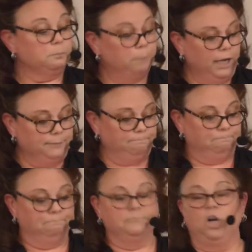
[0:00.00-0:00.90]

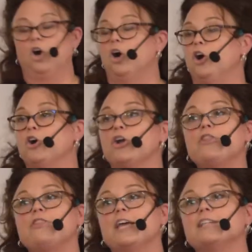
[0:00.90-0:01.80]
But all
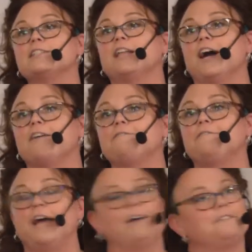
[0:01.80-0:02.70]
good things in
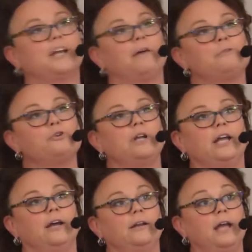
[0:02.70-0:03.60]
life have to come to an
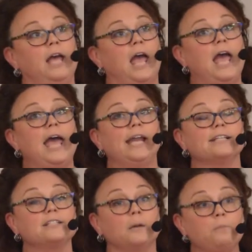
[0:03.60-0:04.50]
end. And
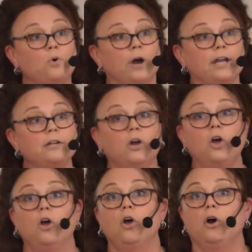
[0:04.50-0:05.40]
at some point,
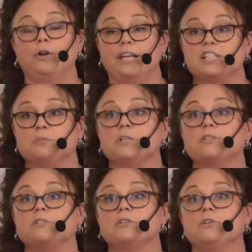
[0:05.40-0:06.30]

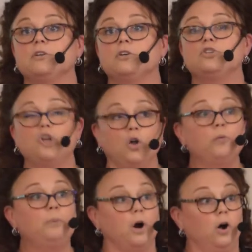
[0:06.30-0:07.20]
Onesimus
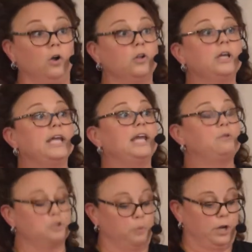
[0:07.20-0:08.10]
told Paul he
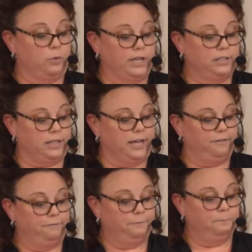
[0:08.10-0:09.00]
was a runaway slave.